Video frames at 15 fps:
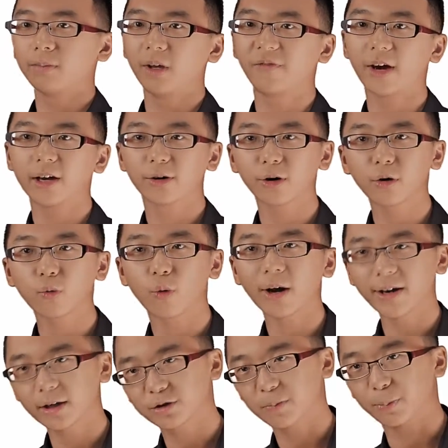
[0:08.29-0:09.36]
If I grow
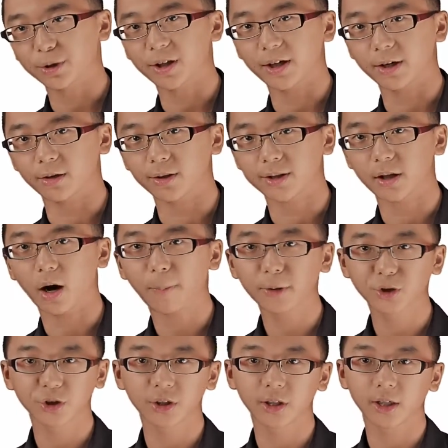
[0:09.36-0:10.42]
100 potatoes, the
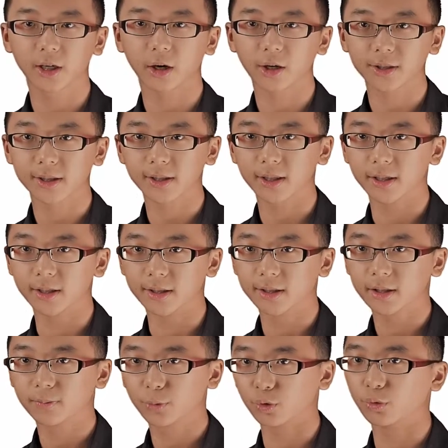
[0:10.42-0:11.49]
opportunity cost
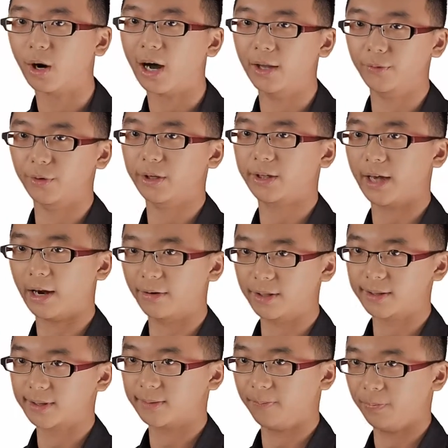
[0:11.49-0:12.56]
is 200 carats.